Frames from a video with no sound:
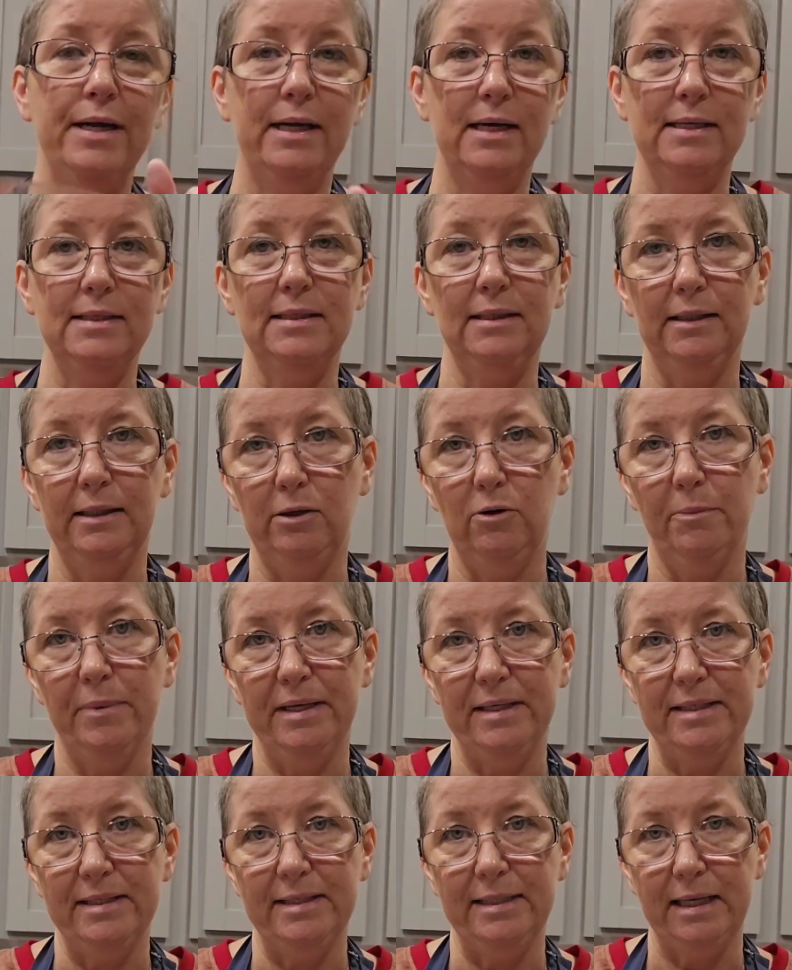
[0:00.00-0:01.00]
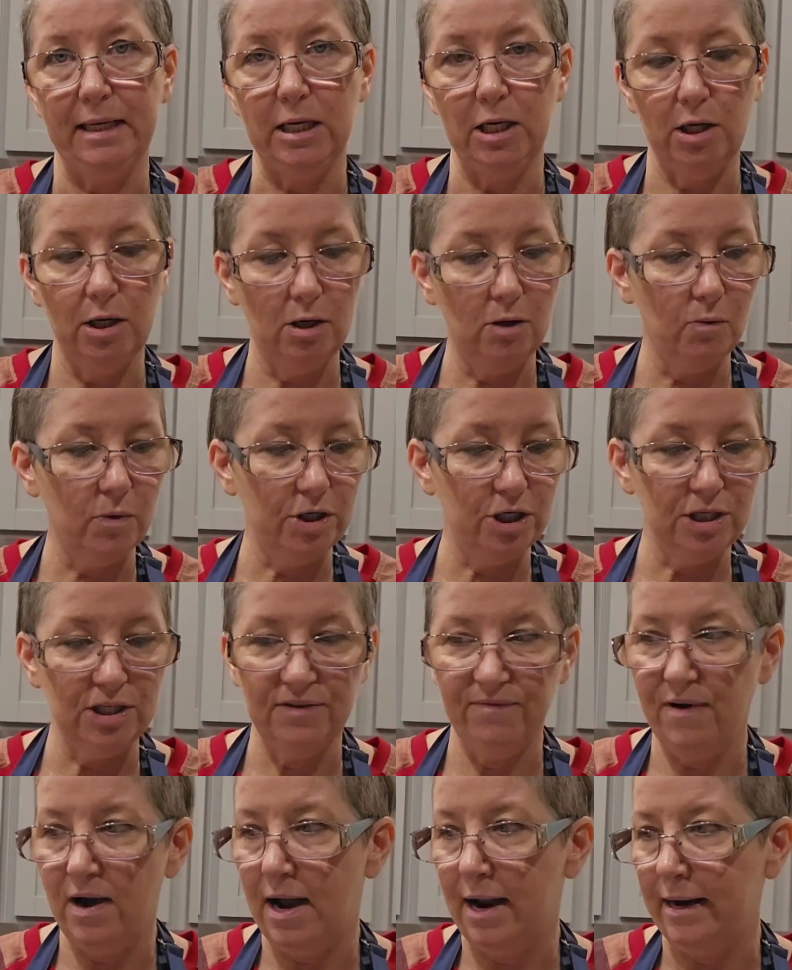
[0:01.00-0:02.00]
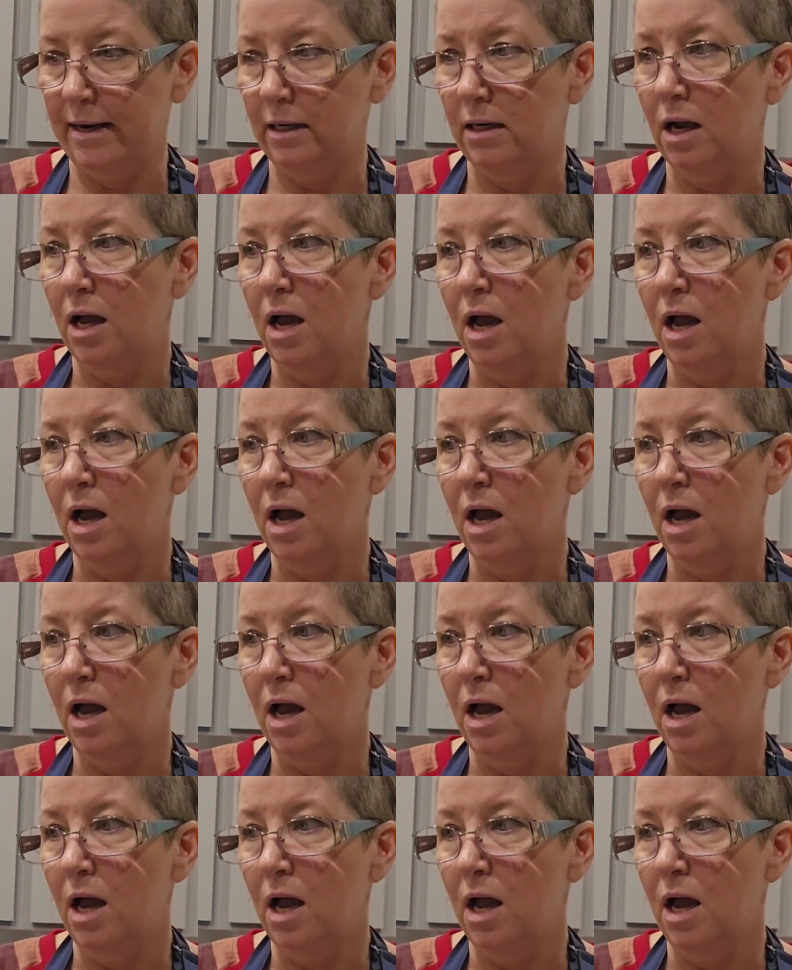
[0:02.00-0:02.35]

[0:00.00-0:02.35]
It is a little bit stickier, which is fine.